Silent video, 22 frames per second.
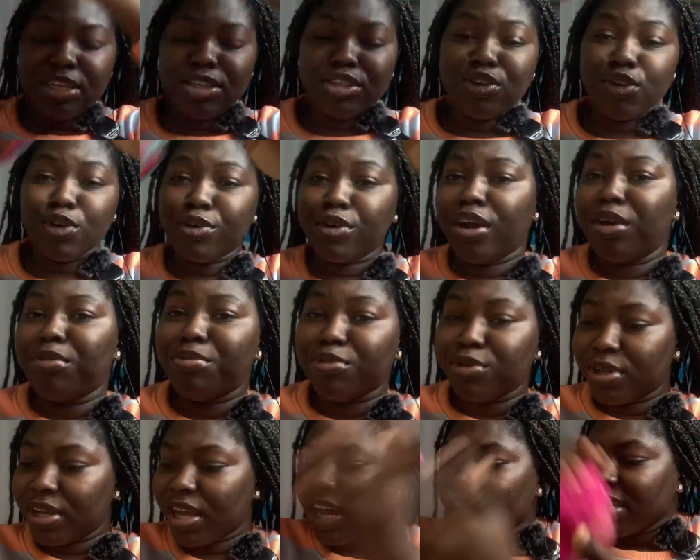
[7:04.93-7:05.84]
is so
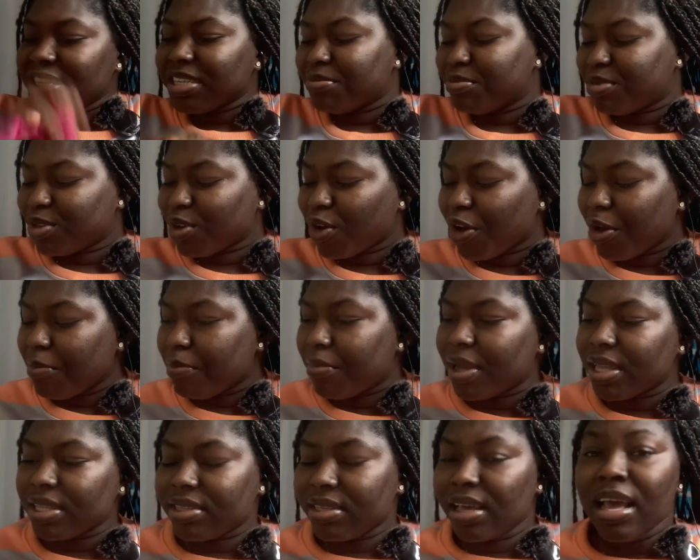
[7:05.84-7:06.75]
crumpled, guys, I'm sorry,
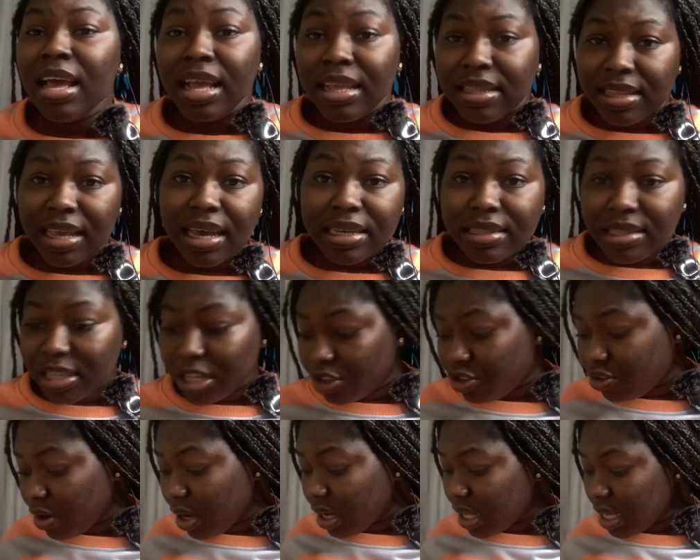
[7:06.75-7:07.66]
but that's
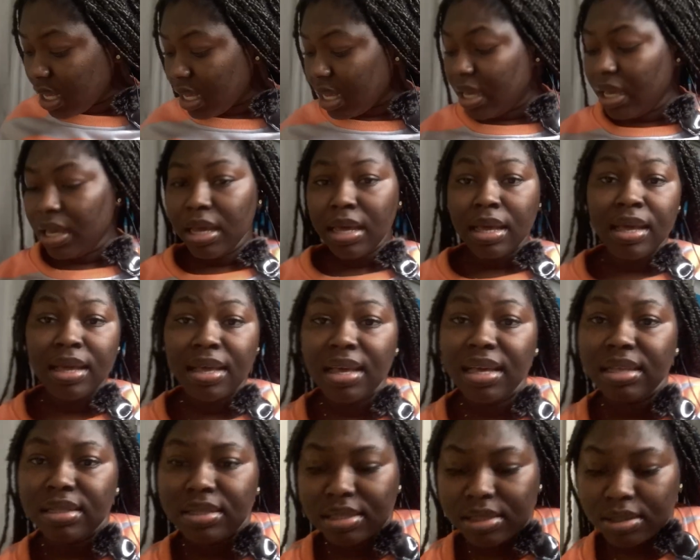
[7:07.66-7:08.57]
literally
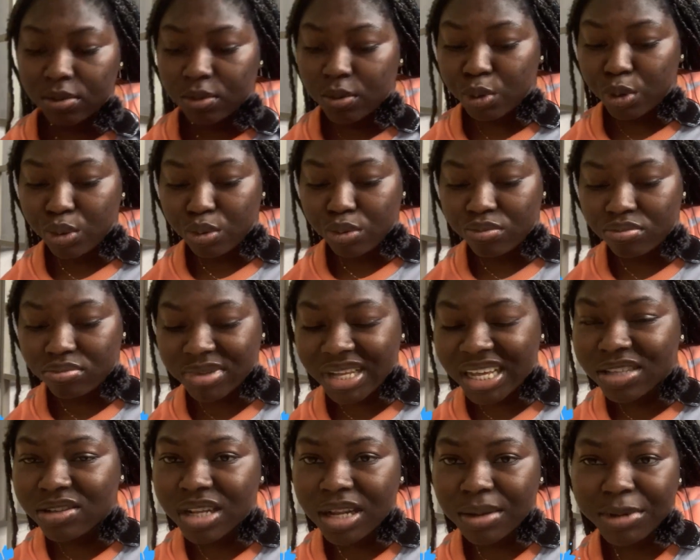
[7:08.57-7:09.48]
it. So
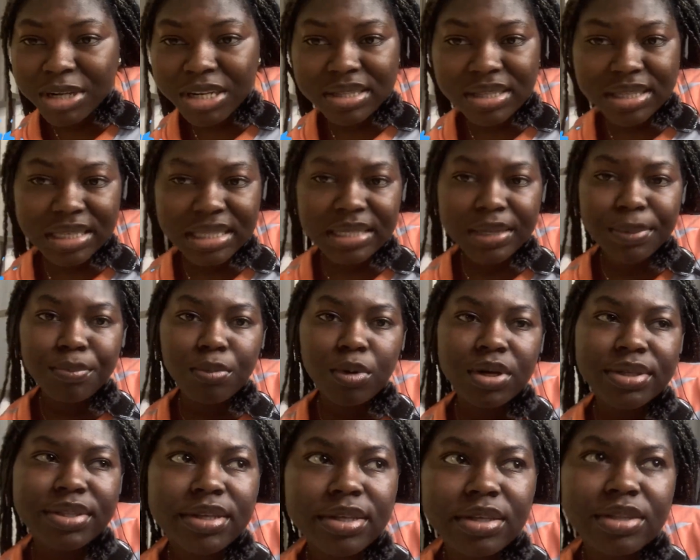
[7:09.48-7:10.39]
that's all about the sixteen
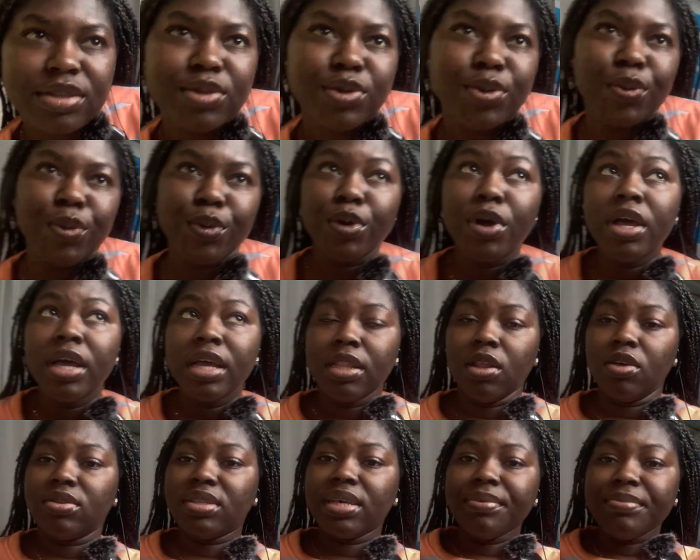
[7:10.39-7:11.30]
boxes. So
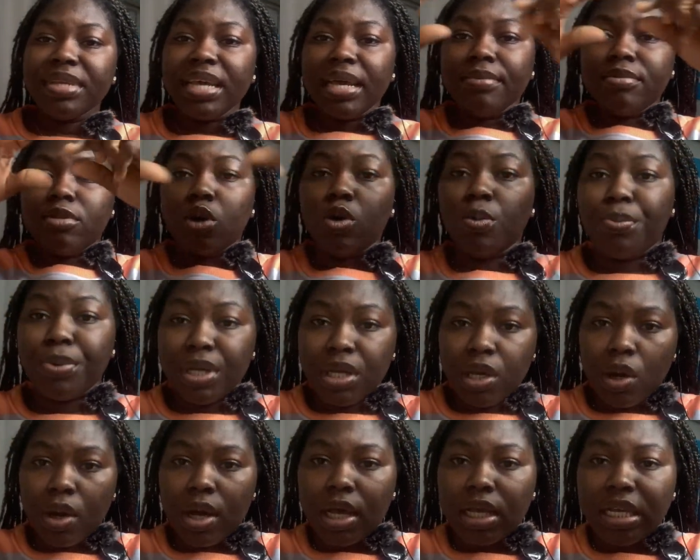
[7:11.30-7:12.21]
they'll sometimes open
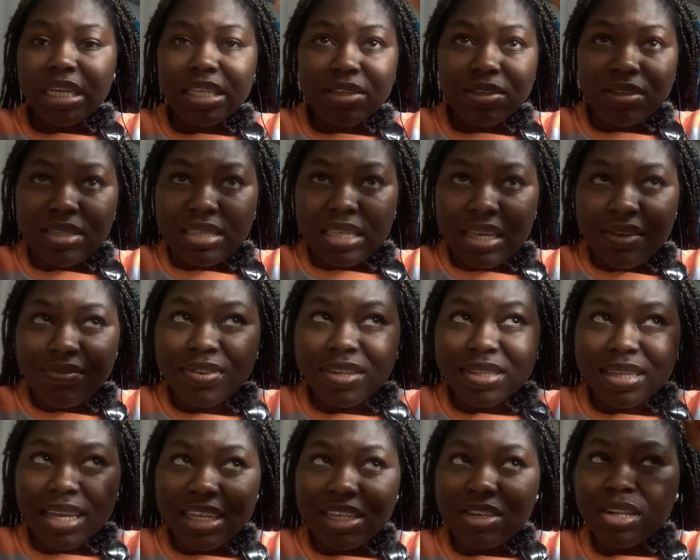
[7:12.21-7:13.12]
your hanky to see if
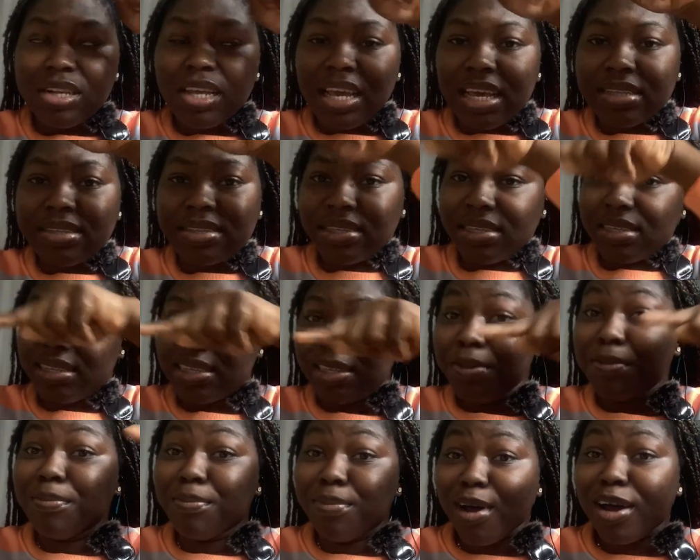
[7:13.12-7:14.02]
it actually has
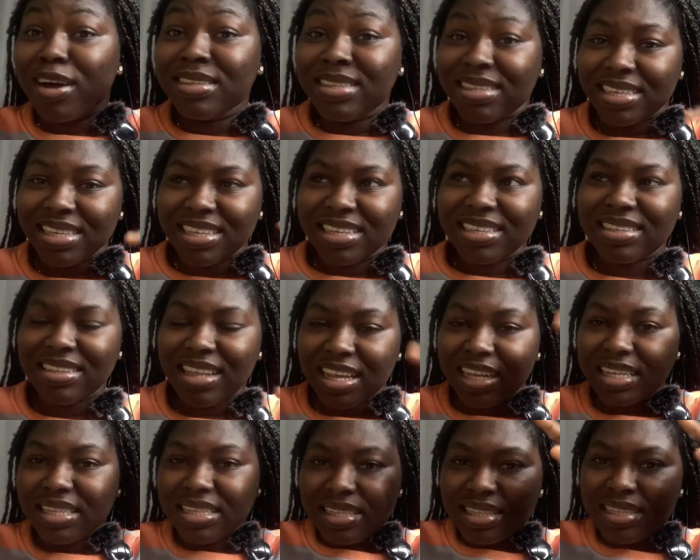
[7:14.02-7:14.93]
sixteen boxes,
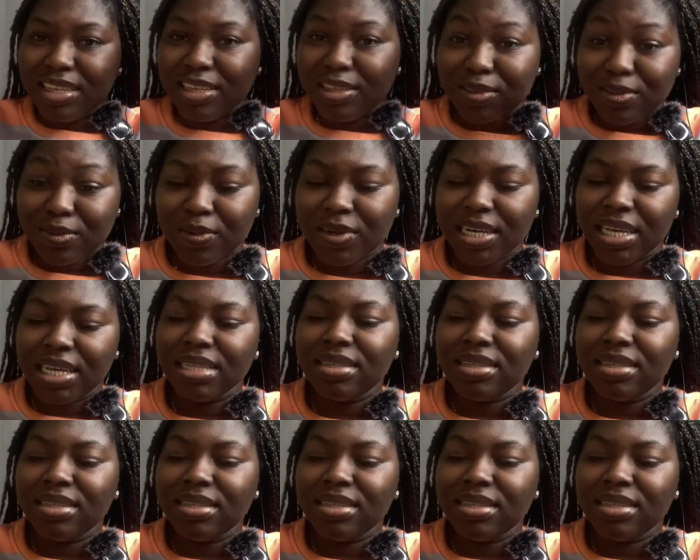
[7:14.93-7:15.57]
like sixteen squares.